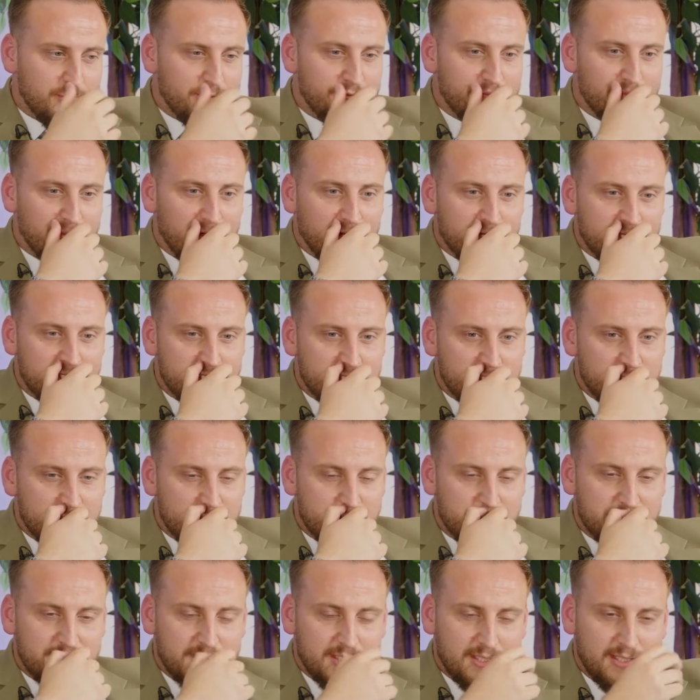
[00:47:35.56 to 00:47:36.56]
with Mike's
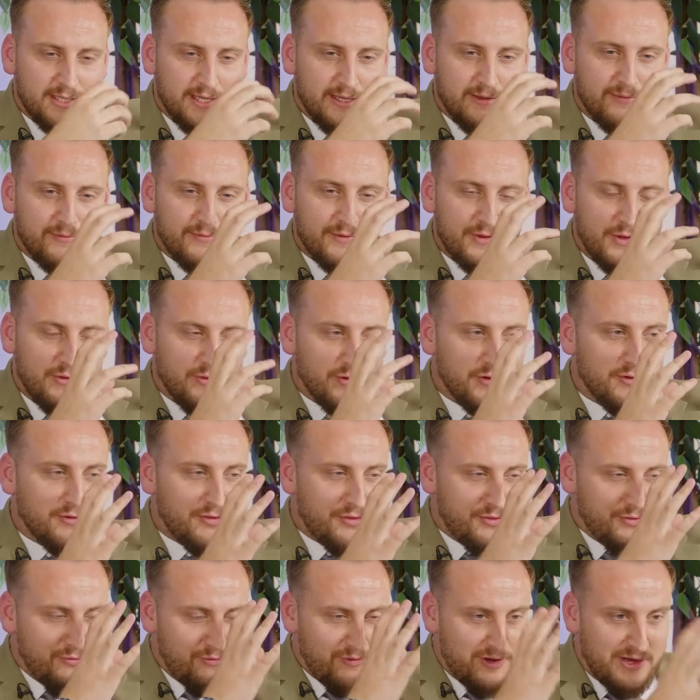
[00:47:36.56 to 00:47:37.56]
decision to leave, you have got
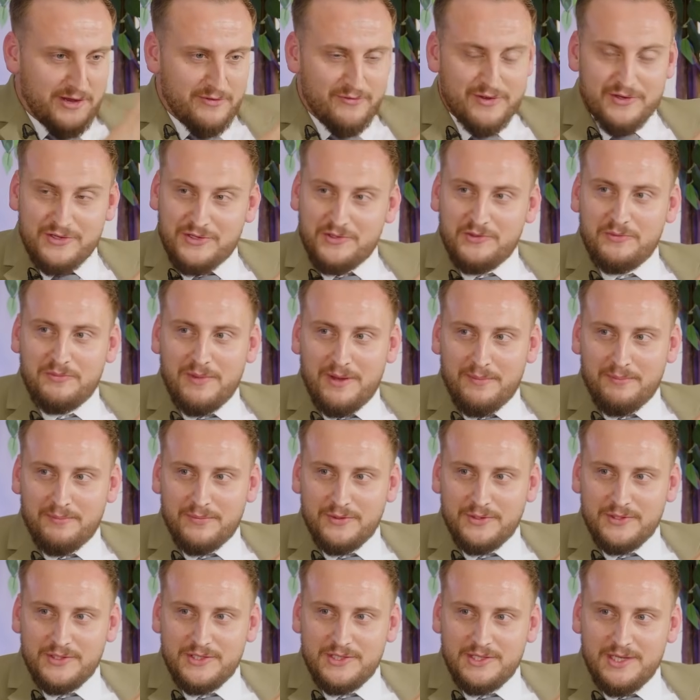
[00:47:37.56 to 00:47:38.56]
three original
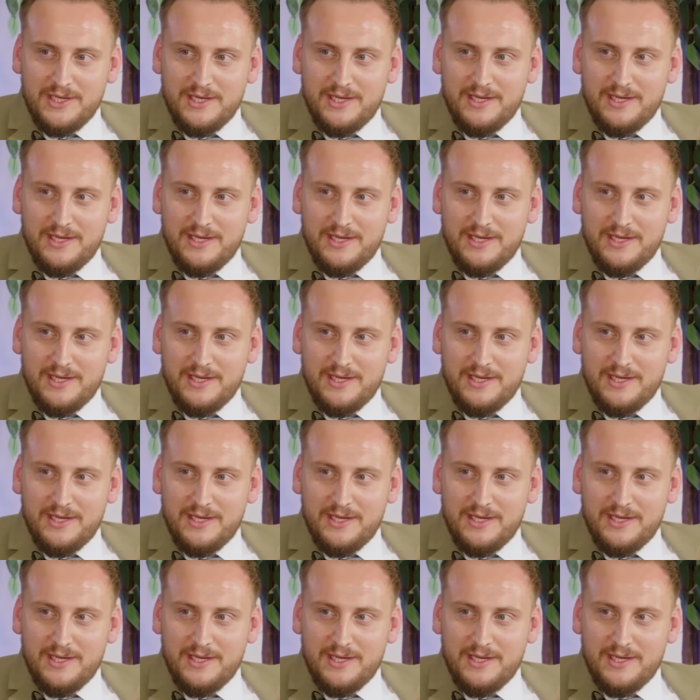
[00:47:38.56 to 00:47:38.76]
members